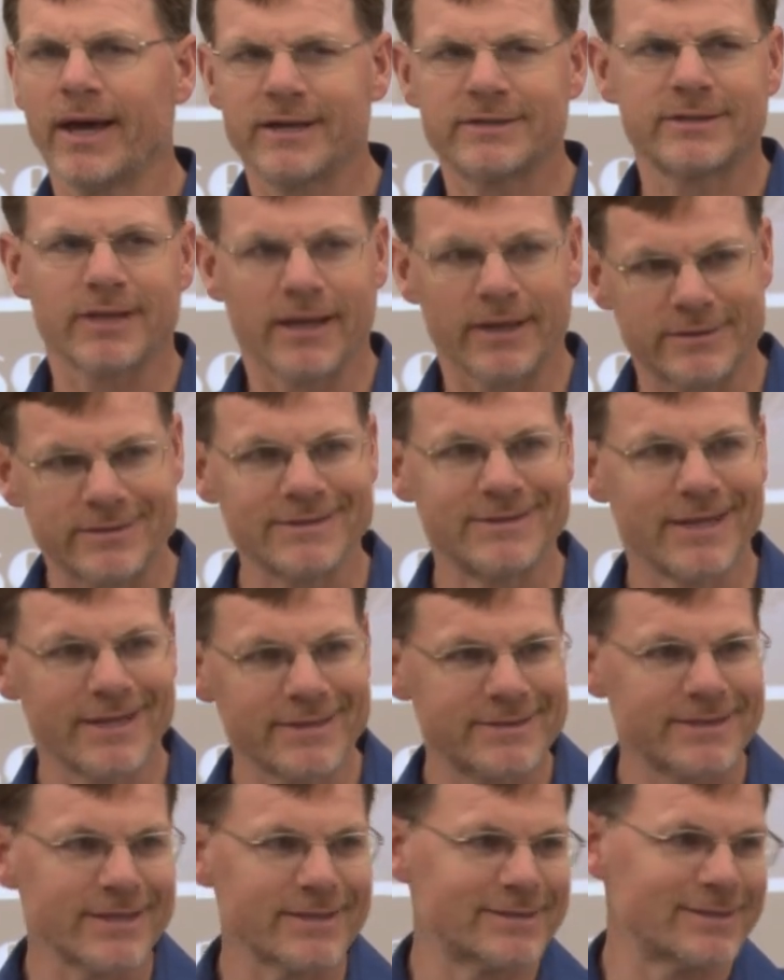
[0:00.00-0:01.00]
it's, it's
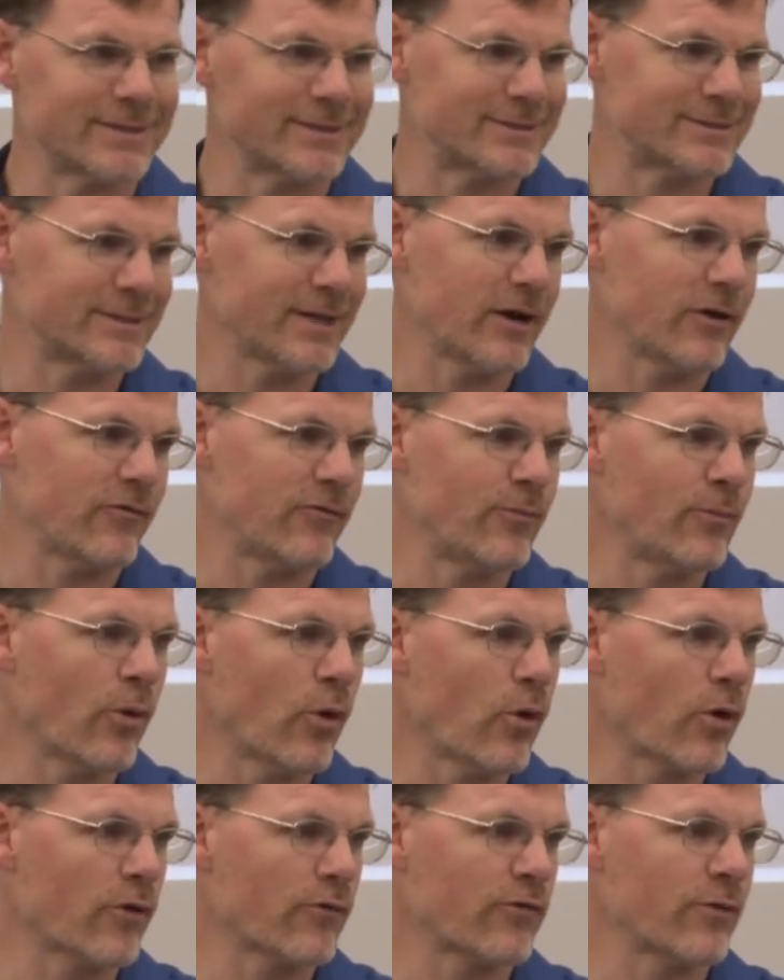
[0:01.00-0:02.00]
distanced itself
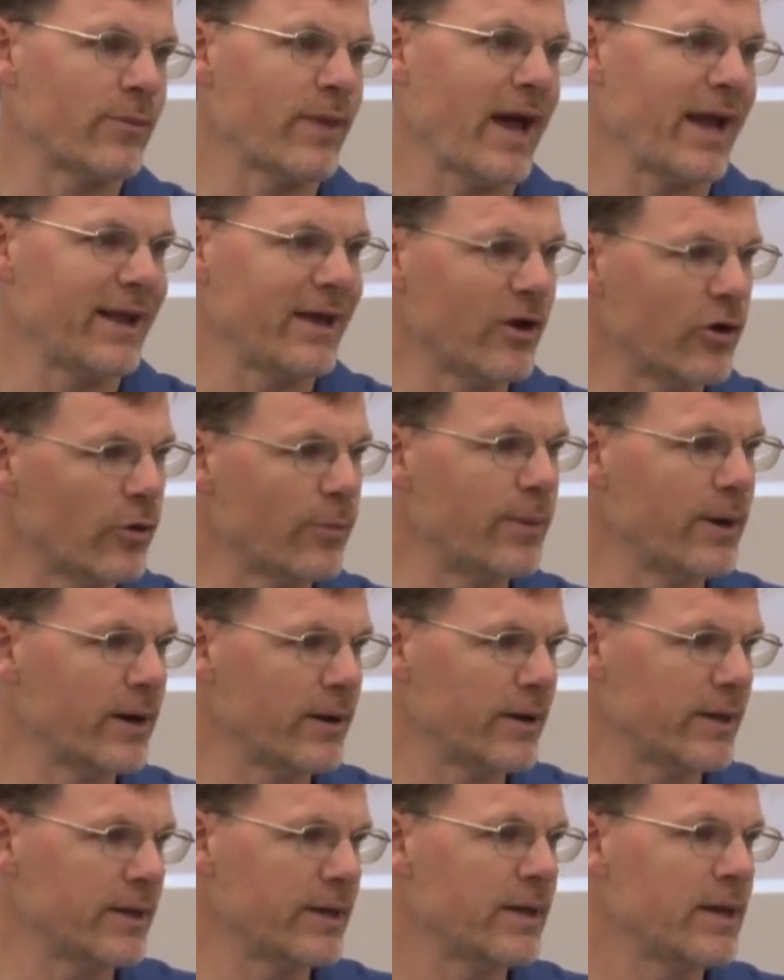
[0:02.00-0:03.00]
more from that
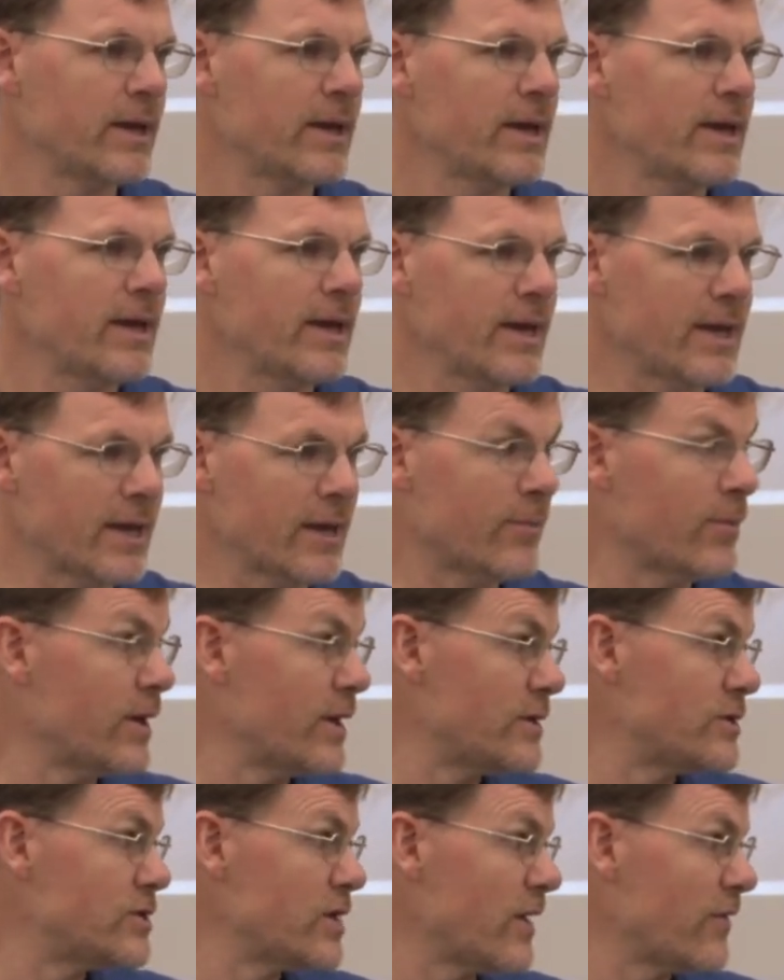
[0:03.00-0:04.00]
hillbilly
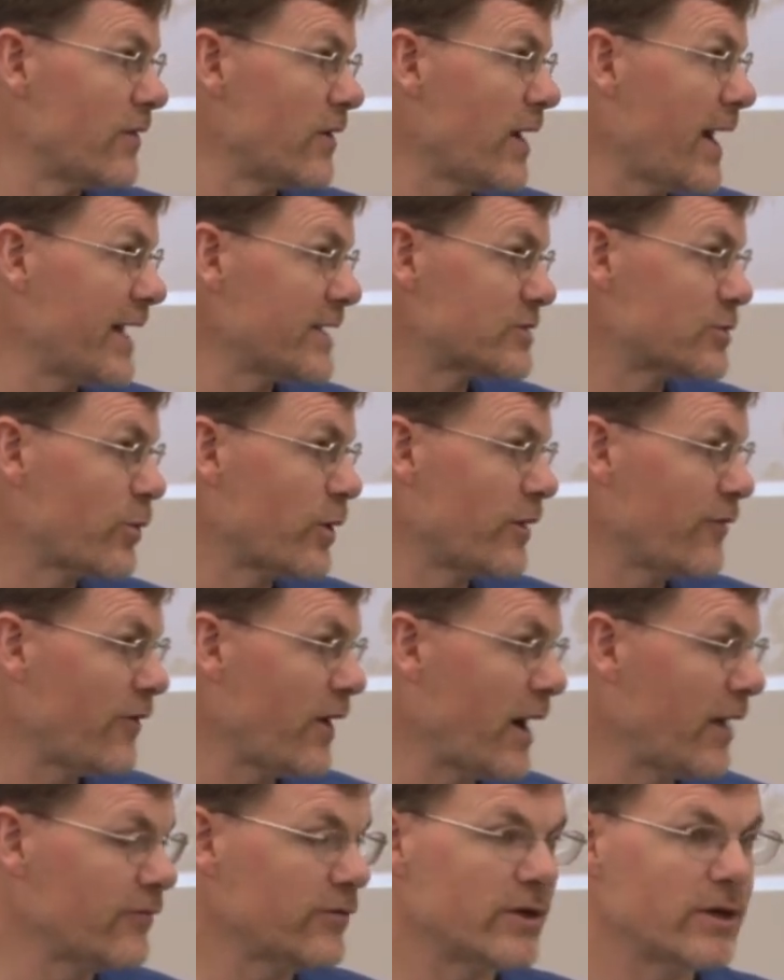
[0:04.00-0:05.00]
image in the last
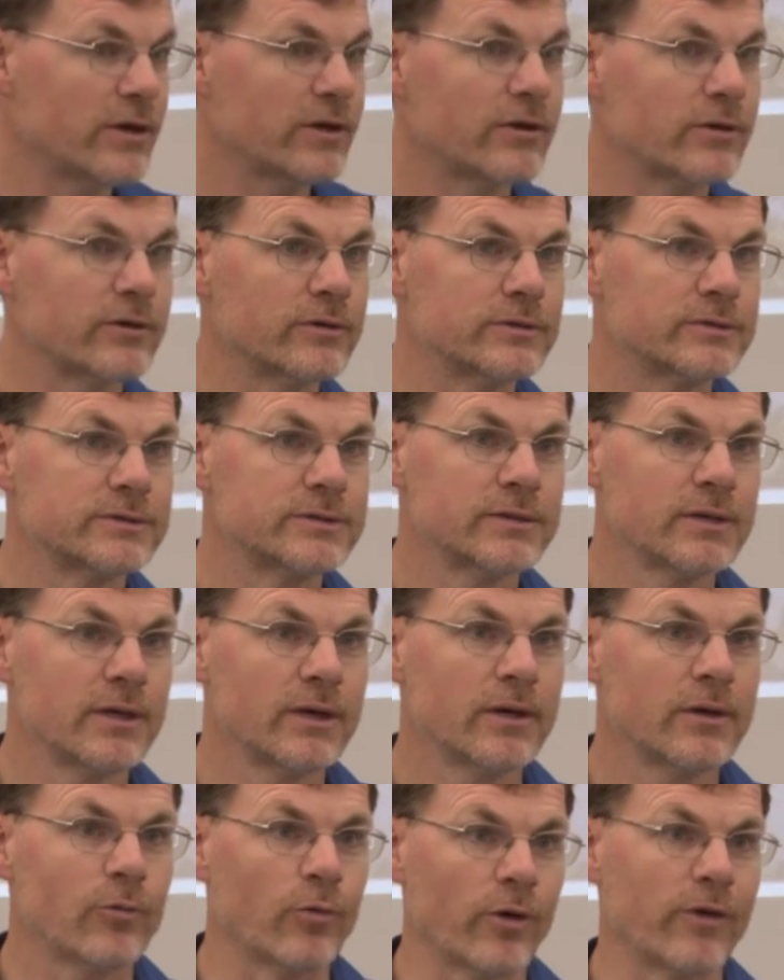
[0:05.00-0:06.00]
twenty-five years
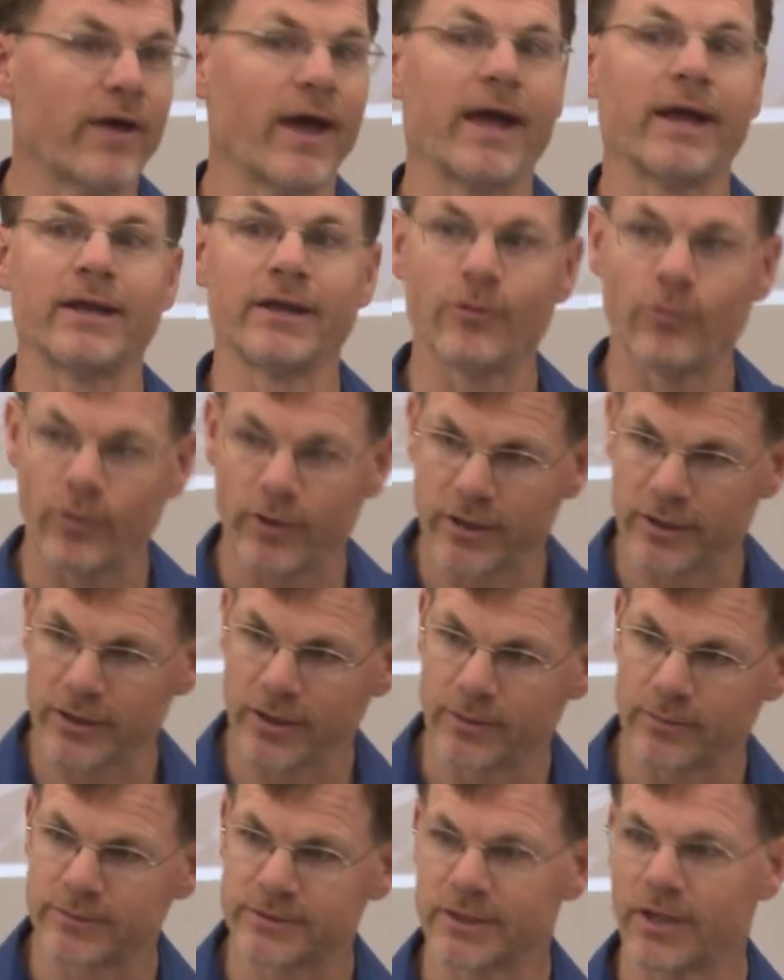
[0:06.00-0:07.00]
with Andy
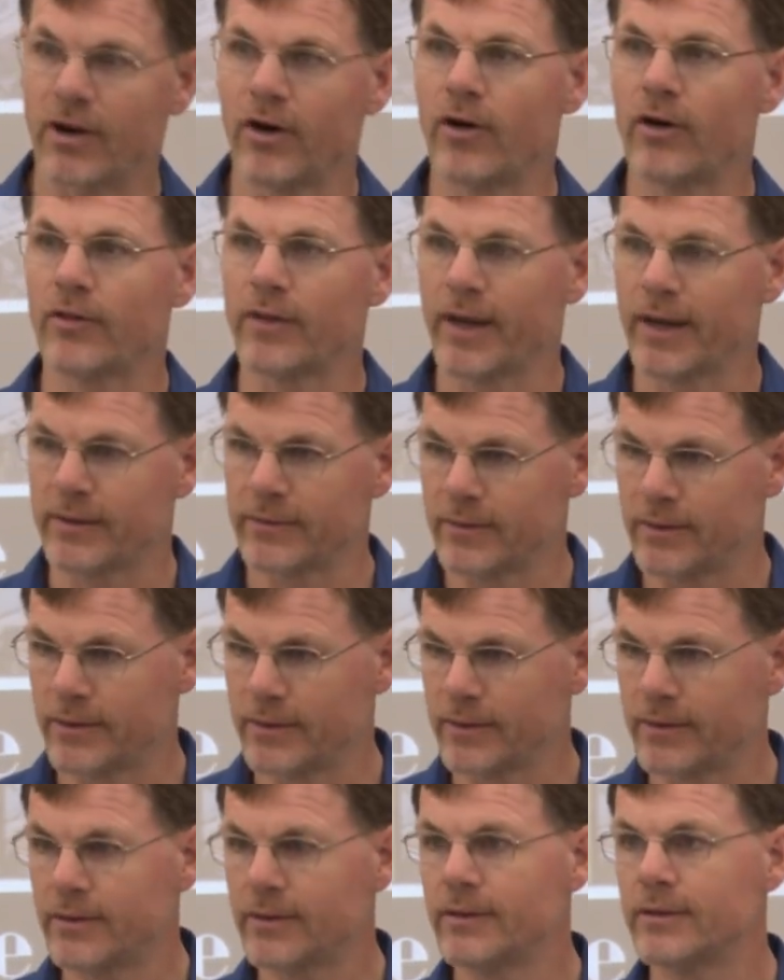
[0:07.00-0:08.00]
Williams and all that,
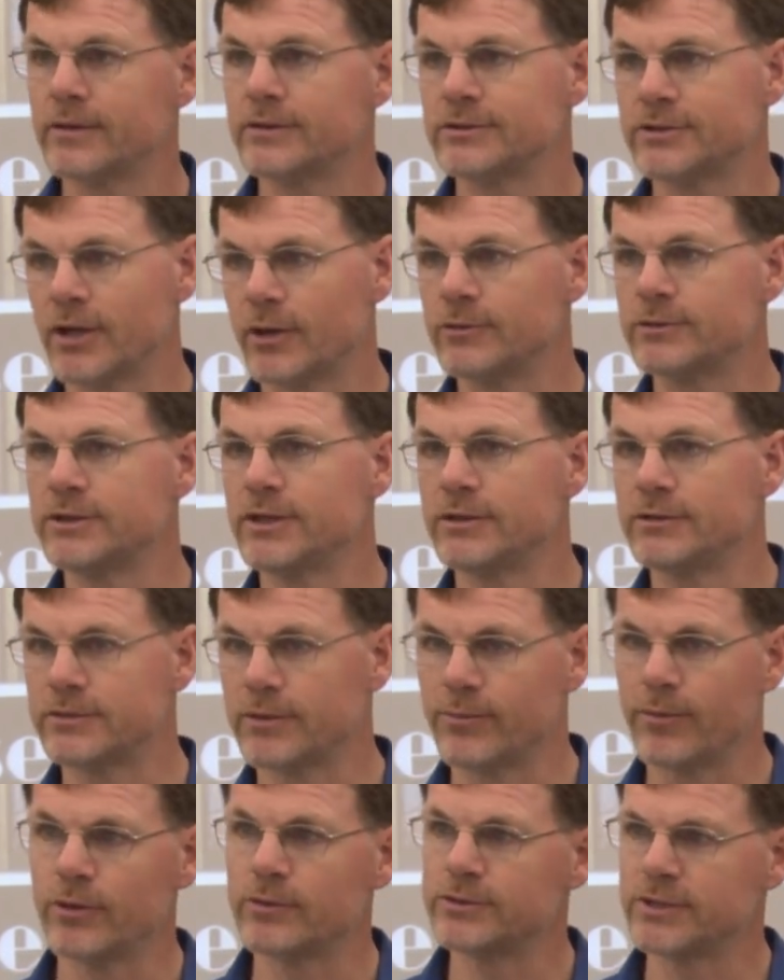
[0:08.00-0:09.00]
Shoji
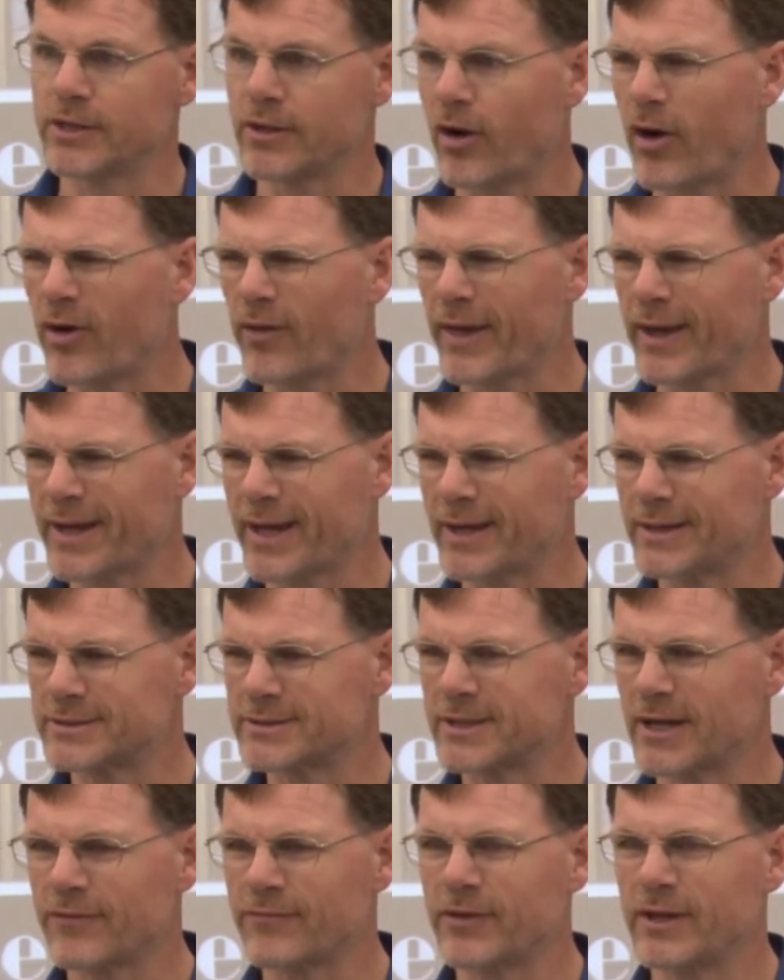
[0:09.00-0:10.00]
Tabuchi and all that kind of
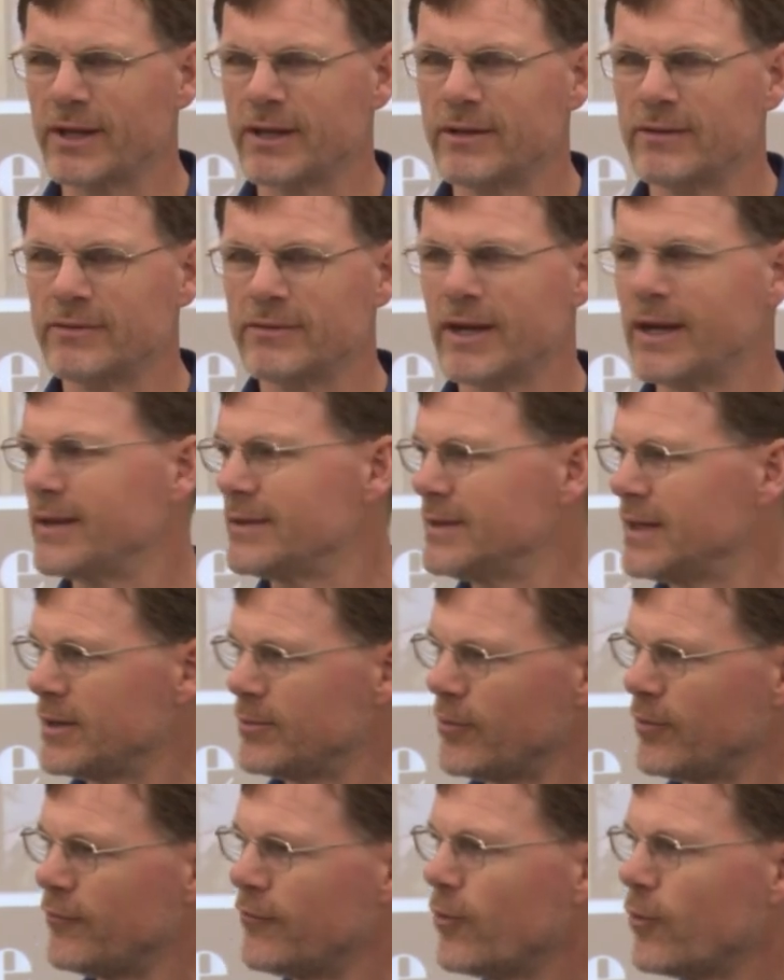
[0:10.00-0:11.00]
stuff than it, than it did
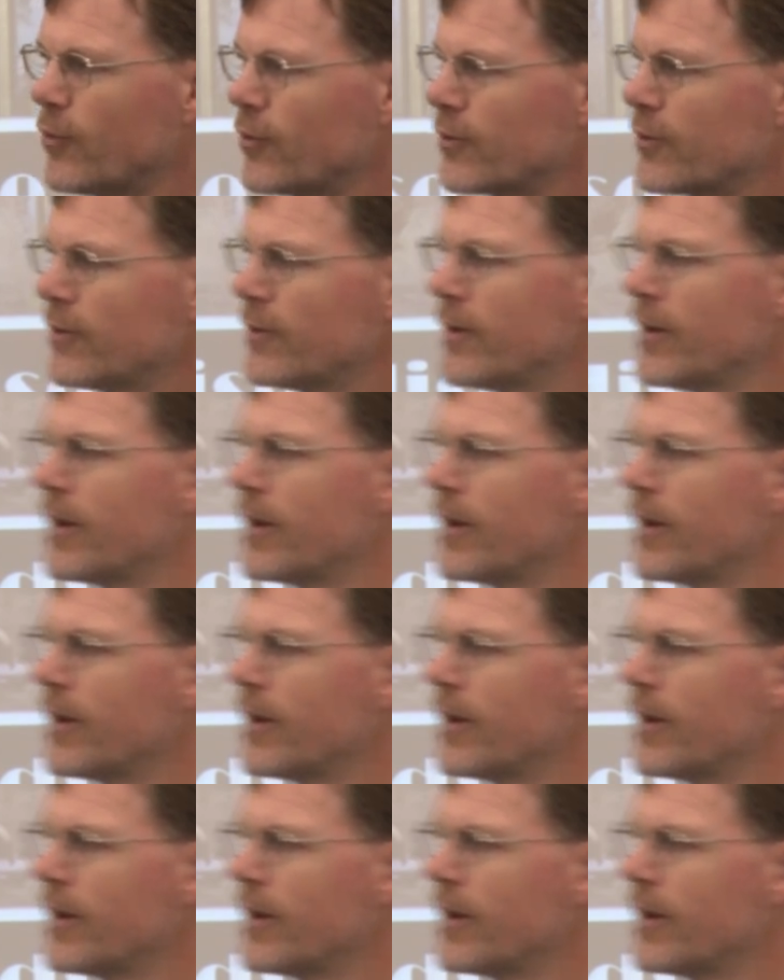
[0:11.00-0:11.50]
before.